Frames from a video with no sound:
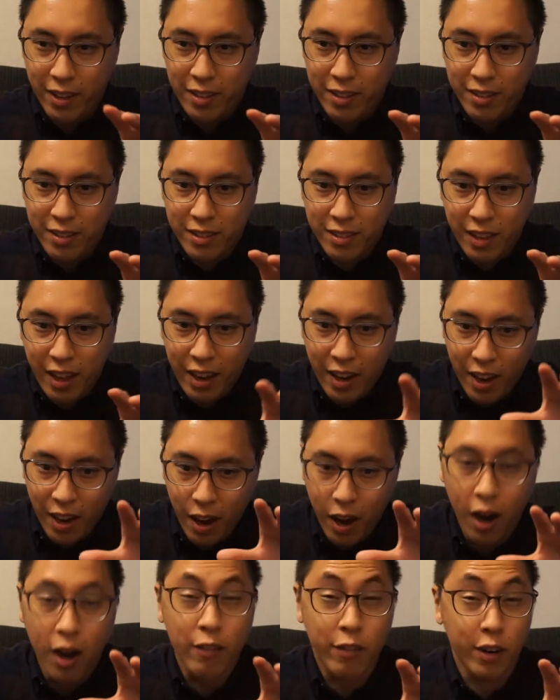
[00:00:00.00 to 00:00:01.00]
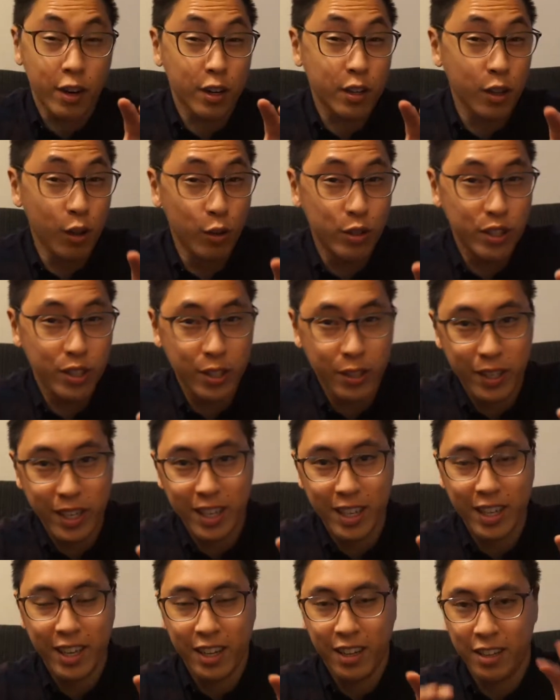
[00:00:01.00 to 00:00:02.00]
kind of hover close to it,
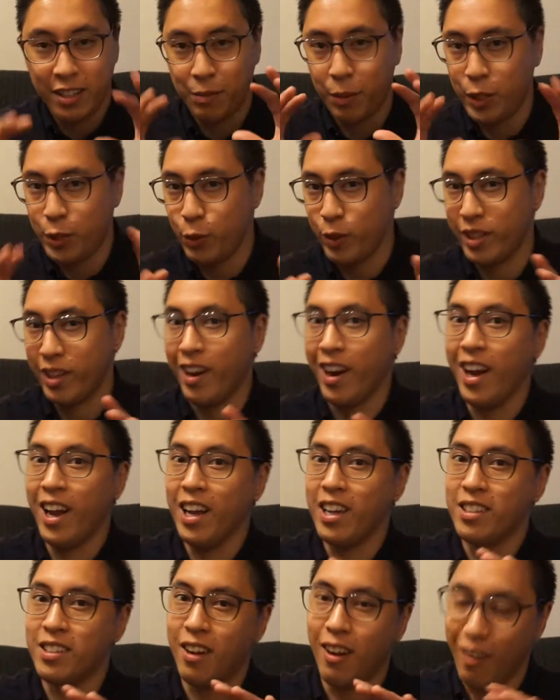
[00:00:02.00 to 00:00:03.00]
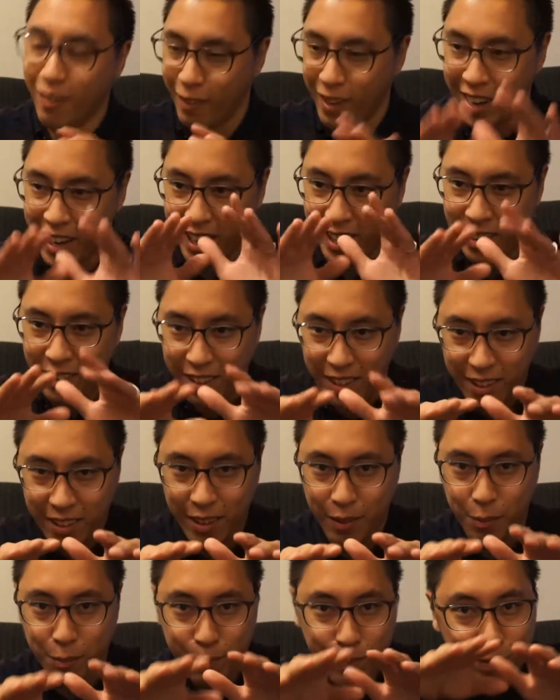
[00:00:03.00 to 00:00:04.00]
especially with their hands already in
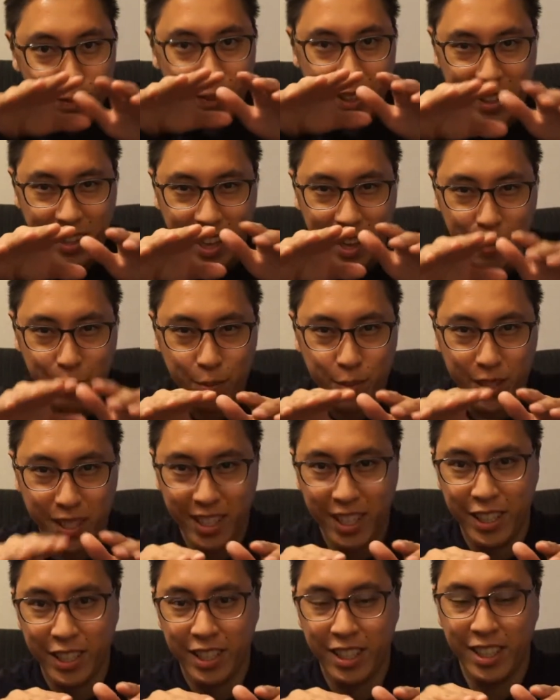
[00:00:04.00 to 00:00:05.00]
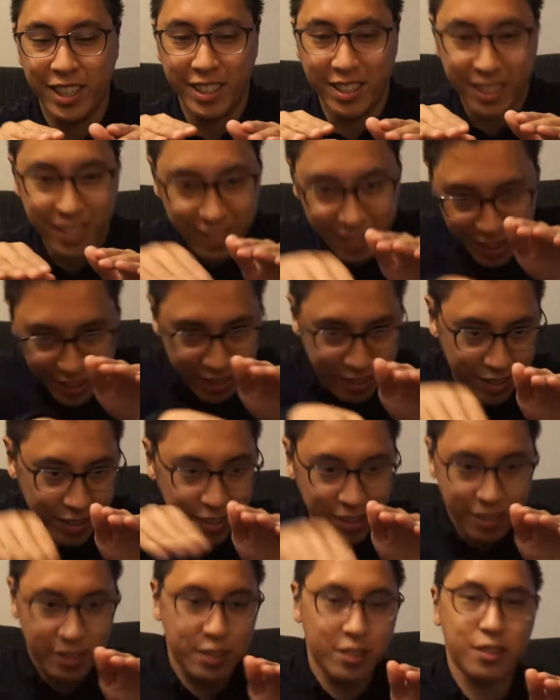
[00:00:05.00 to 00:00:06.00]
that position to just
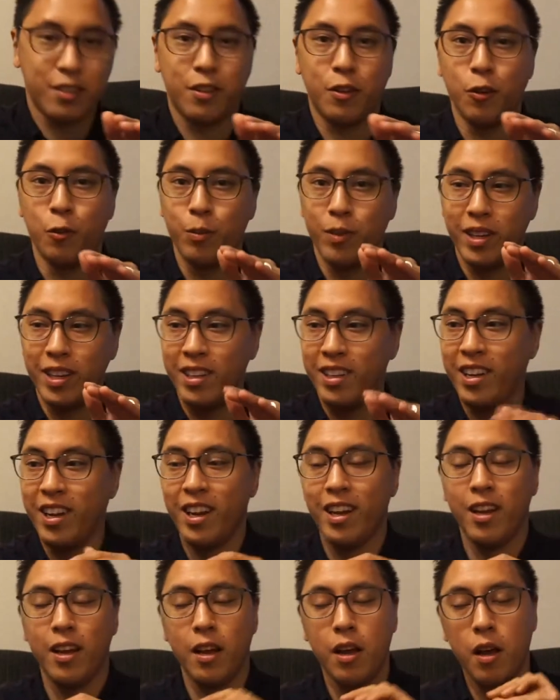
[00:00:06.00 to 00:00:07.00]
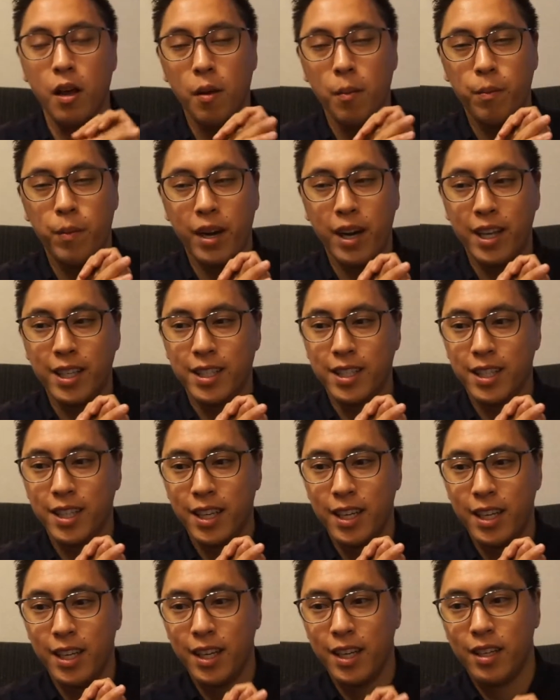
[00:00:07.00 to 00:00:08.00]
scoop in. But
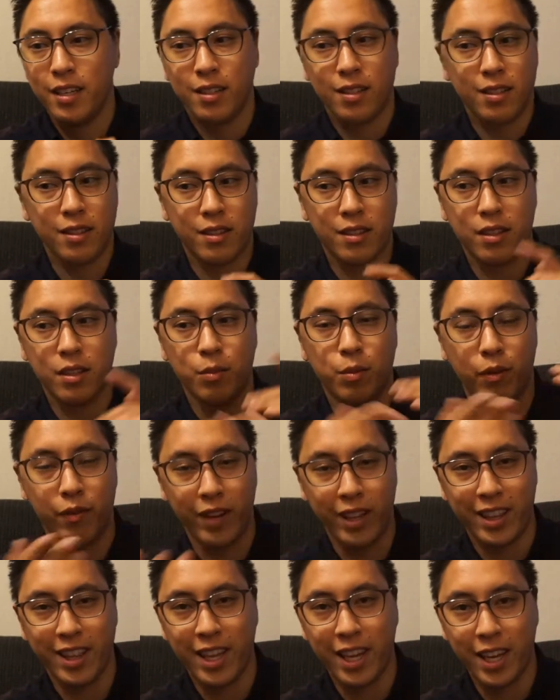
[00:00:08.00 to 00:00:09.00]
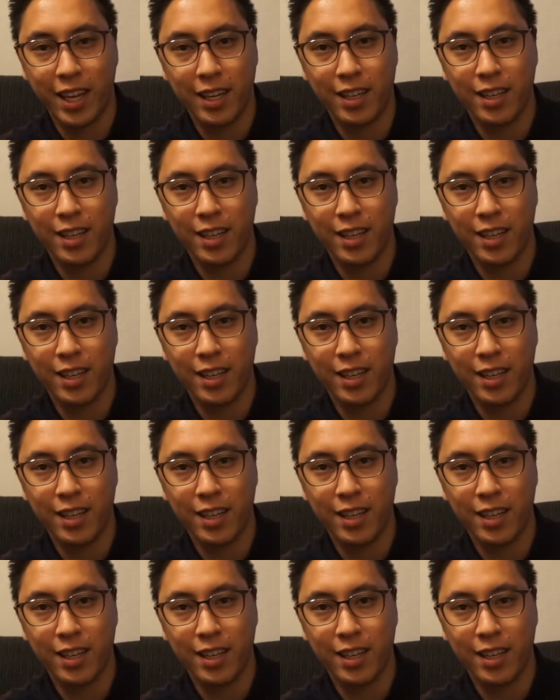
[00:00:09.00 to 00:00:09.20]
to prevent that,